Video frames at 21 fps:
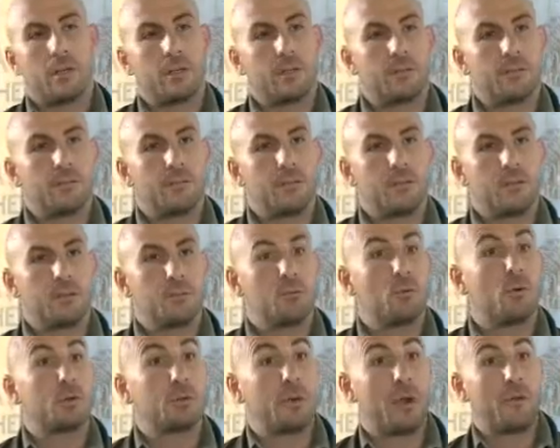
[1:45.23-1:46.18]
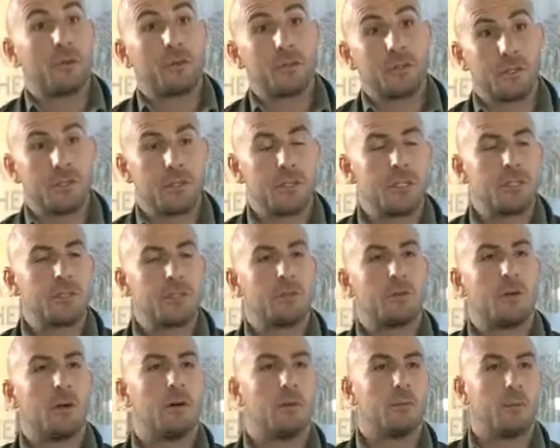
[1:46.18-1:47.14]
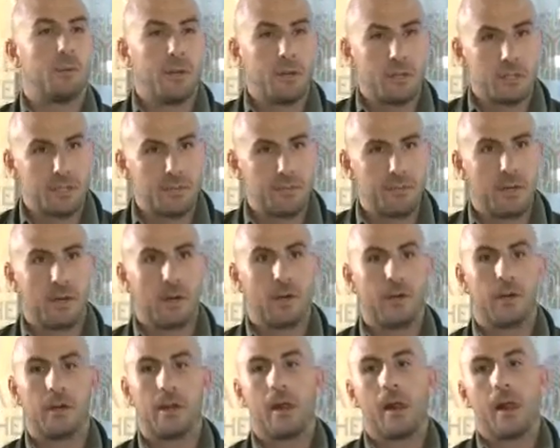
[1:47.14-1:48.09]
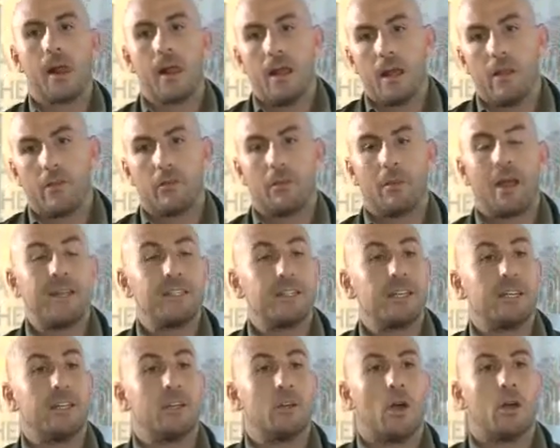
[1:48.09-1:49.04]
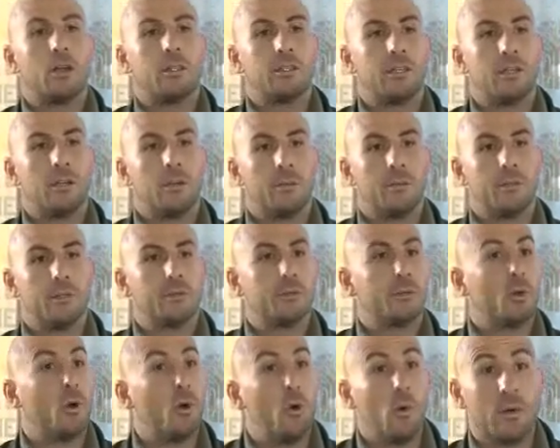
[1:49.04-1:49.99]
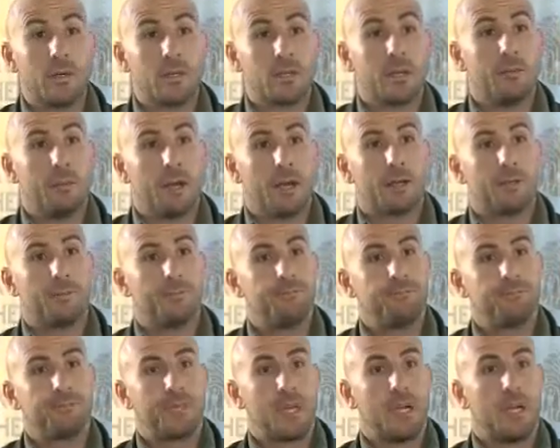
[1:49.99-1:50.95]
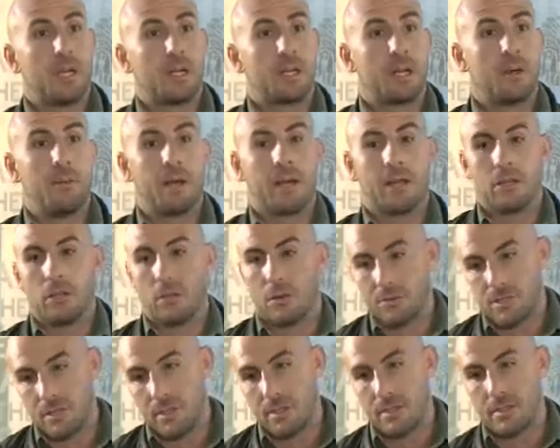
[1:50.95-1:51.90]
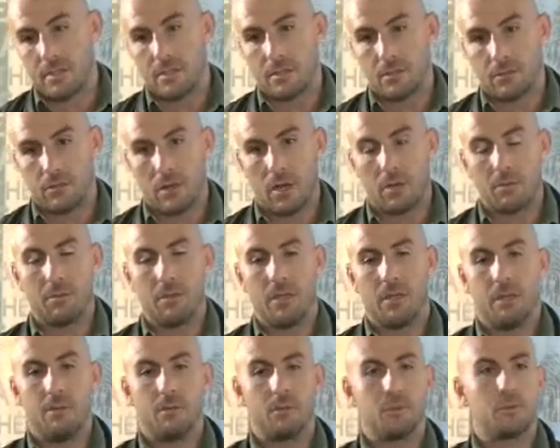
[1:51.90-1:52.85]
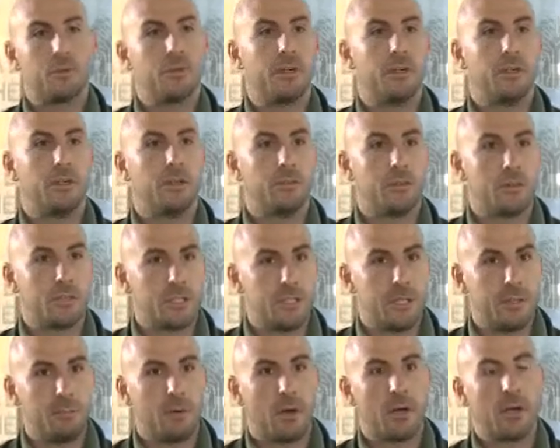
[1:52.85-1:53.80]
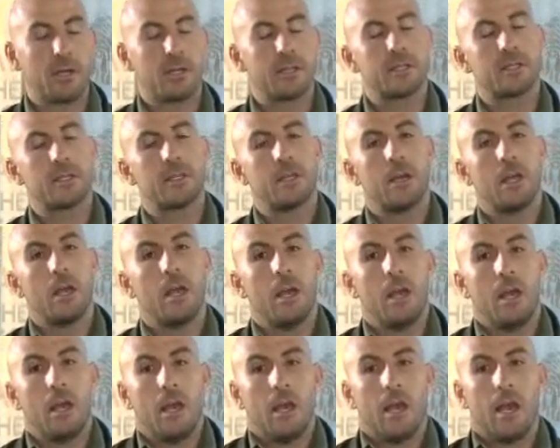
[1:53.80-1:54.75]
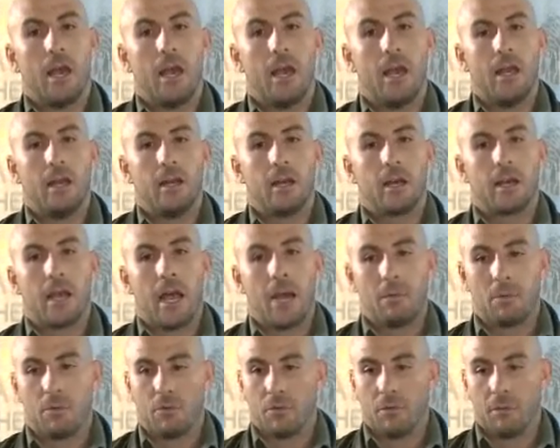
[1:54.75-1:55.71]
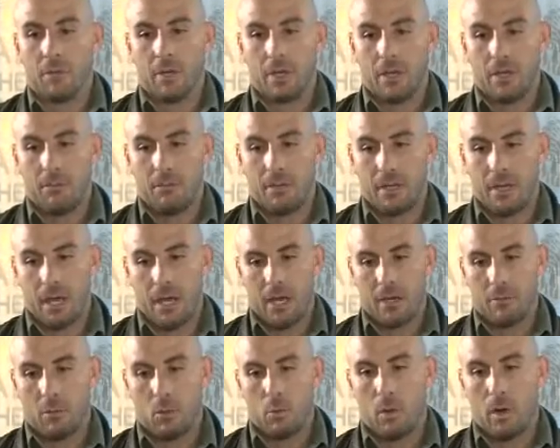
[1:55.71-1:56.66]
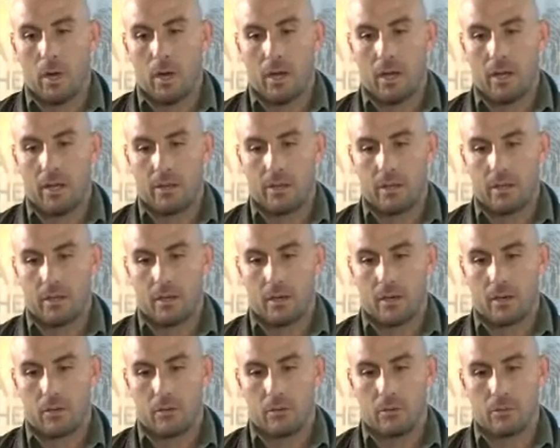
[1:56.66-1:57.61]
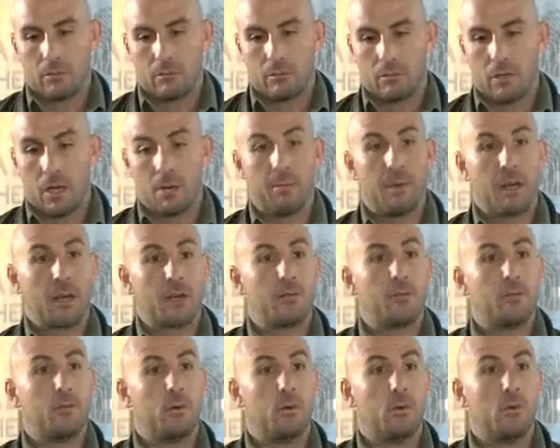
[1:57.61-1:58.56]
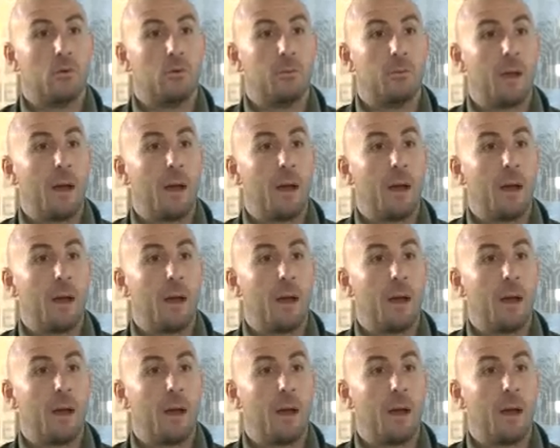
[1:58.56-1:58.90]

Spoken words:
I was brought to Africa as a 6-year-old, went on safari. From 18, 19 onwards, would always come back. Come back in the off-seasons of rugby, in between university breaks. And a camera for me became a way that I could come back for